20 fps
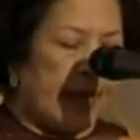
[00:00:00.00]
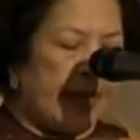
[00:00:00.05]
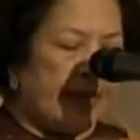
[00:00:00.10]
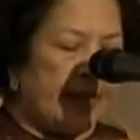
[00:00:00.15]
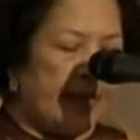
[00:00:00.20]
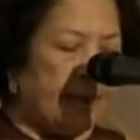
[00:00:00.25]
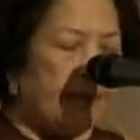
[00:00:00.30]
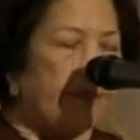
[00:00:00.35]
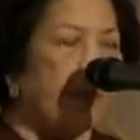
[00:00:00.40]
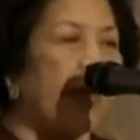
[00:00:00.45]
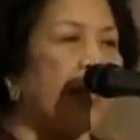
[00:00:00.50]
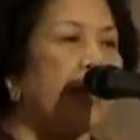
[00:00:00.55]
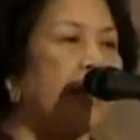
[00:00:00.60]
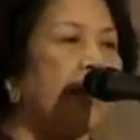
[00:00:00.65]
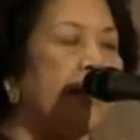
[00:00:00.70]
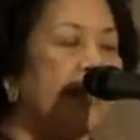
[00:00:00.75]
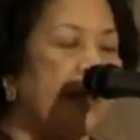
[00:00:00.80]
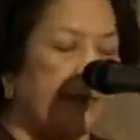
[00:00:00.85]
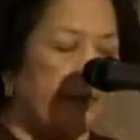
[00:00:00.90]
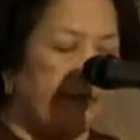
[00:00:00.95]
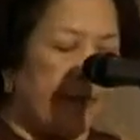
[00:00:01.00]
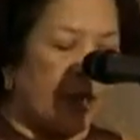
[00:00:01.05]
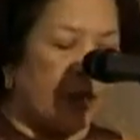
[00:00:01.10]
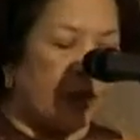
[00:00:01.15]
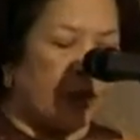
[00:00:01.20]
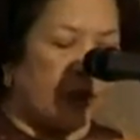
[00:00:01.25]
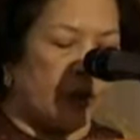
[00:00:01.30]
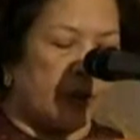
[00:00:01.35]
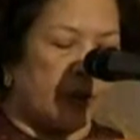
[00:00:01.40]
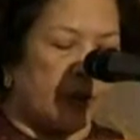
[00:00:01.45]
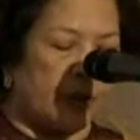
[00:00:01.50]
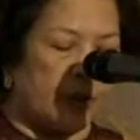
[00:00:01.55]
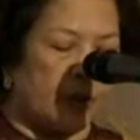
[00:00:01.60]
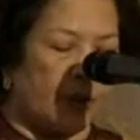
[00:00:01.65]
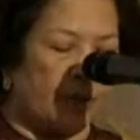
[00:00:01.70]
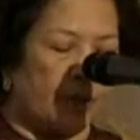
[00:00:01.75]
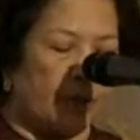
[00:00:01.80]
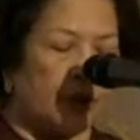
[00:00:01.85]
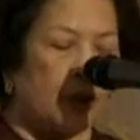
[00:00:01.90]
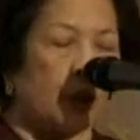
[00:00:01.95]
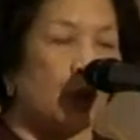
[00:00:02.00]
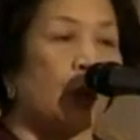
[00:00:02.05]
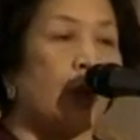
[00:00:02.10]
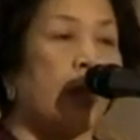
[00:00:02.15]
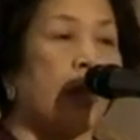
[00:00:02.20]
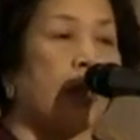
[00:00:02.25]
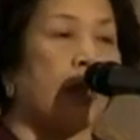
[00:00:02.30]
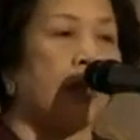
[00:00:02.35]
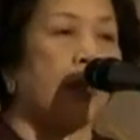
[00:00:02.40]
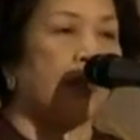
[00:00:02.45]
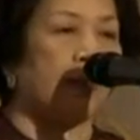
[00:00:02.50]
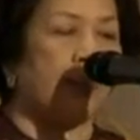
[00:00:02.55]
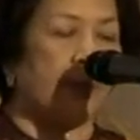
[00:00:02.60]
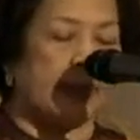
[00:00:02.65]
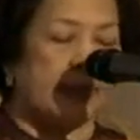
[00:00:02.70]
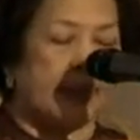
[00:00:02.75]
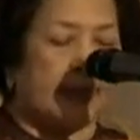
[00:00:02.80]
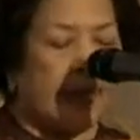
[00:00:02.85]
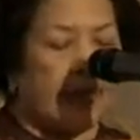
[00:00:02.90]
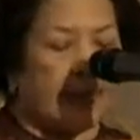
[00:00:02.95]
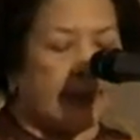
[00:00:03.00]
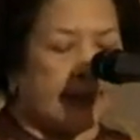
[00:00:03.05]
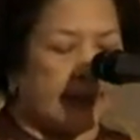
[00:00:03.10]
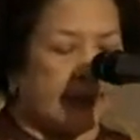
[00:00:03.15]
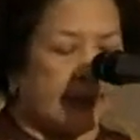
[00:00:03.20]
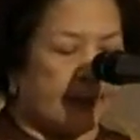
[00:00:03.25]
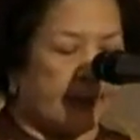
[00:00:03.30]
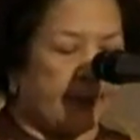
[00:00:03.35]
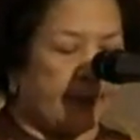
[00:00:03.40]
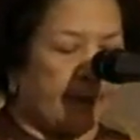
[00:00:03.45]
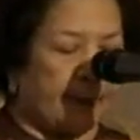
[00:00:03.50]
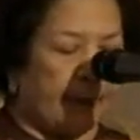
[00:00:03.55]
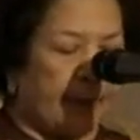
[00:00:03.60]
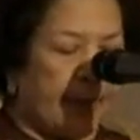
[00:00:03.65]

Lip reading: and the many dimensions of his unique personality.